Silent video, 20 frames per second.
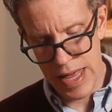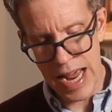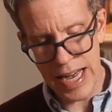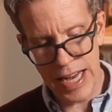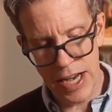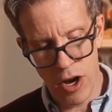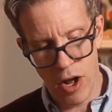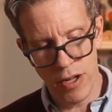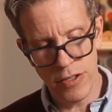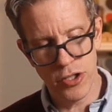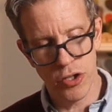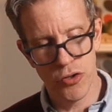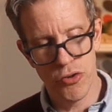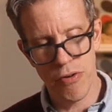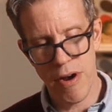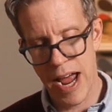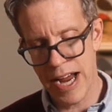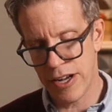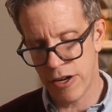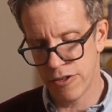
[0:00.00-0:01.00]
that can also
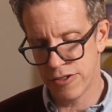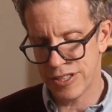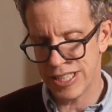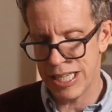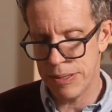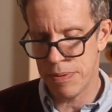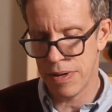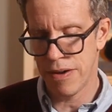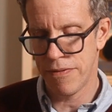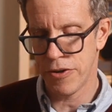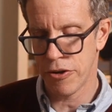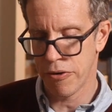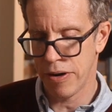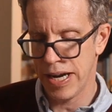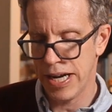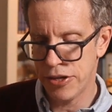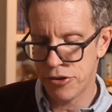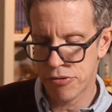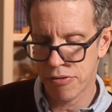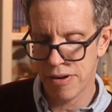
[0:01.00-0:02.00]
track your sleep. And if
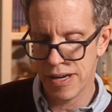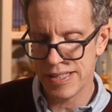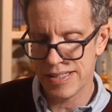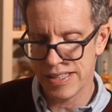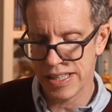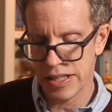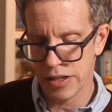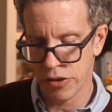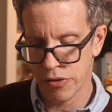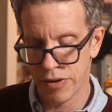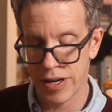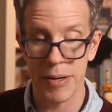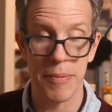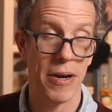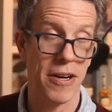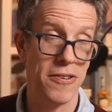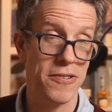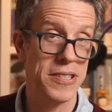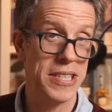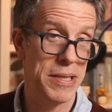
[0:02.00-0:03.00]
you're interested in learning
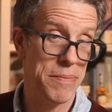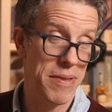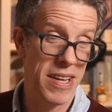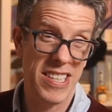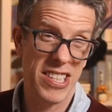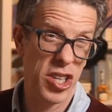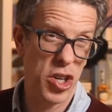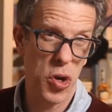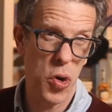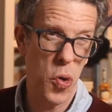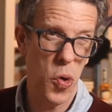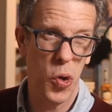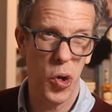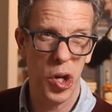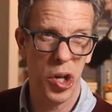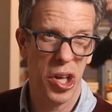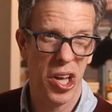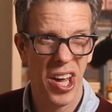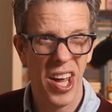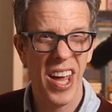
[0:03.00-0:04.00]
about your sleep, that's a
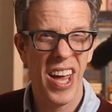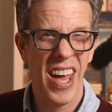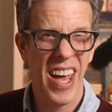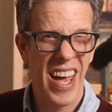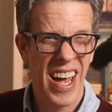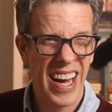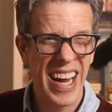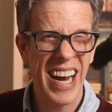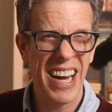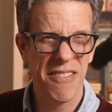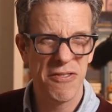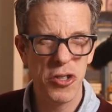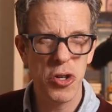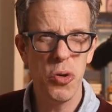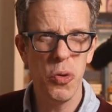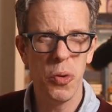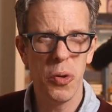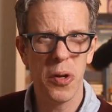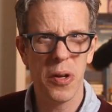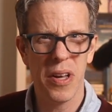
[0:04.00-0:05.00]
cool kind of
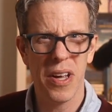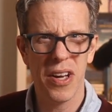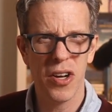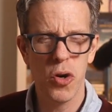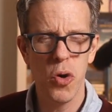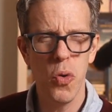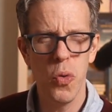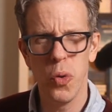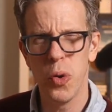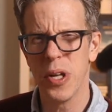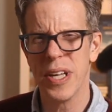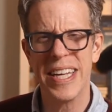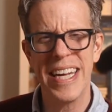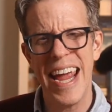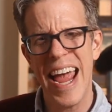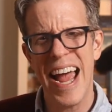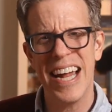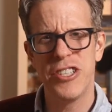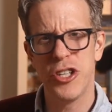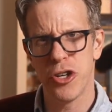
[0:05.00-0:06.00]
tool, cool
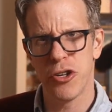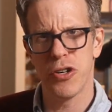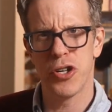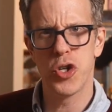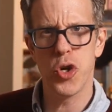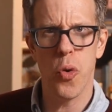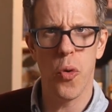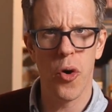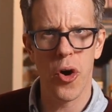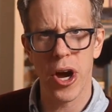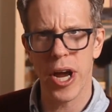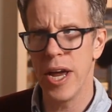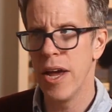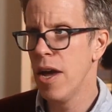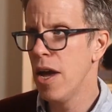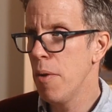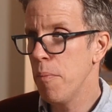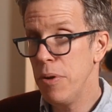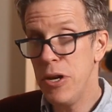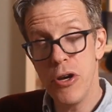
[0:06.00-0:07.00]
gadget or toy.
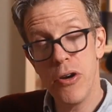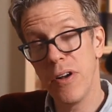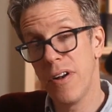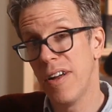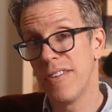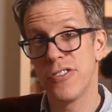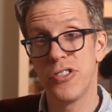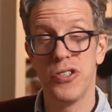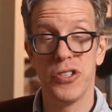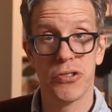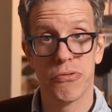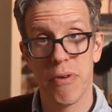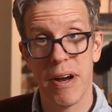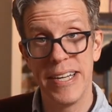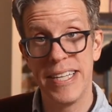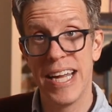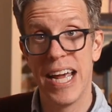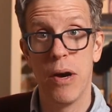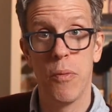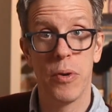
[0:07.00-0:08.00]
But you can also just
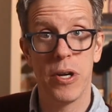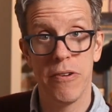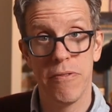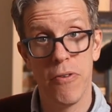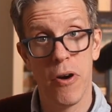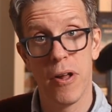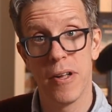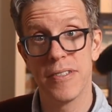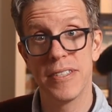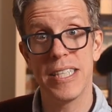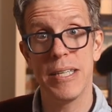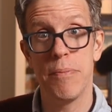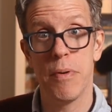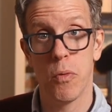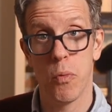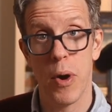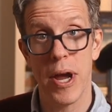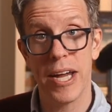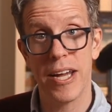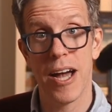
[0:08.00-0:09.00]
write down when you fall asleep
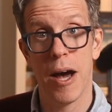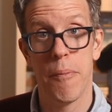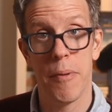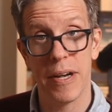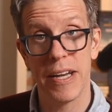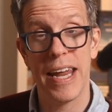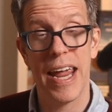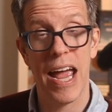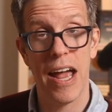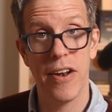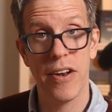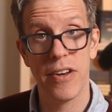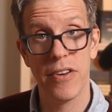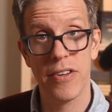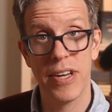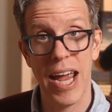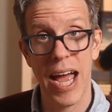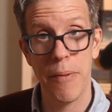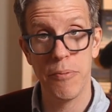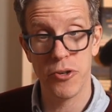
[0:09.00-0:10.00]
and wake up and ca
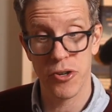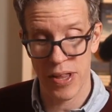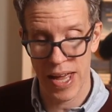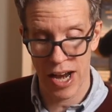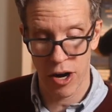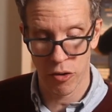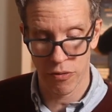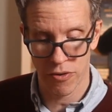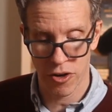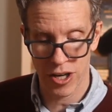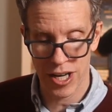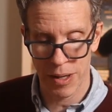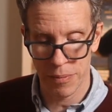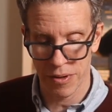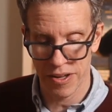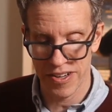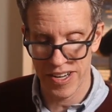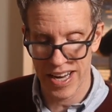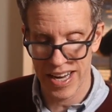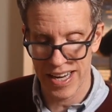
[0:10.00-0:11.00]
capture that over a
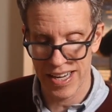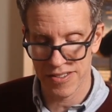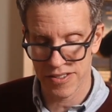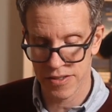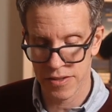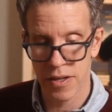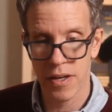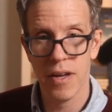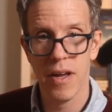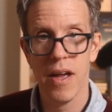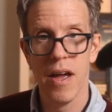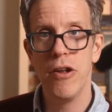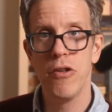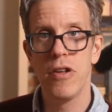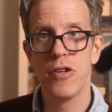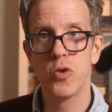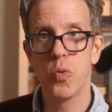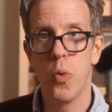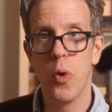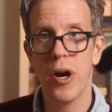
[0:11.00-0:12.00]
couple of days. I
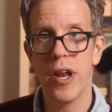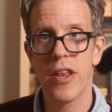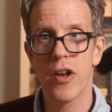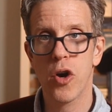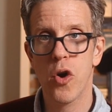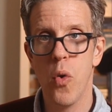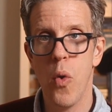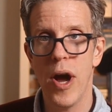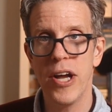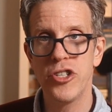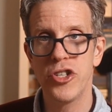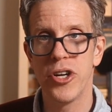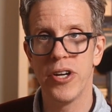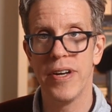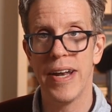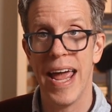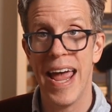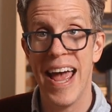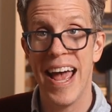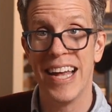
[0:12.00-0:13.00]
know there's one other
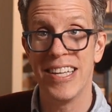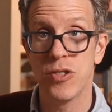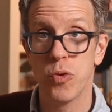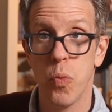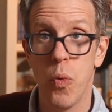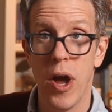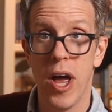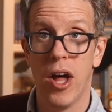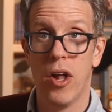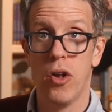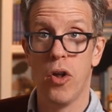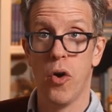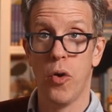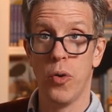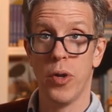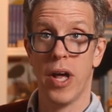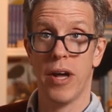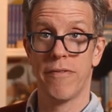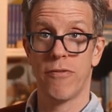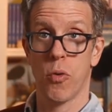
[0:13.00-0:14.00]
question as well.
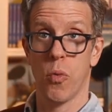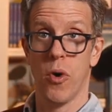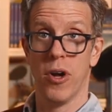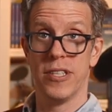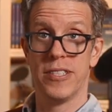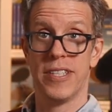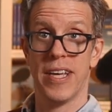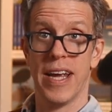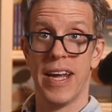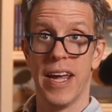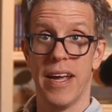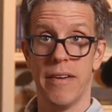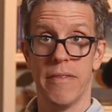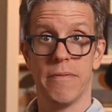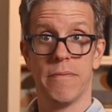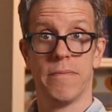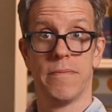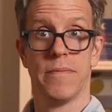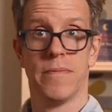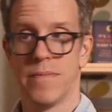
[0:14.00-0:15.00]
Hold on for one second.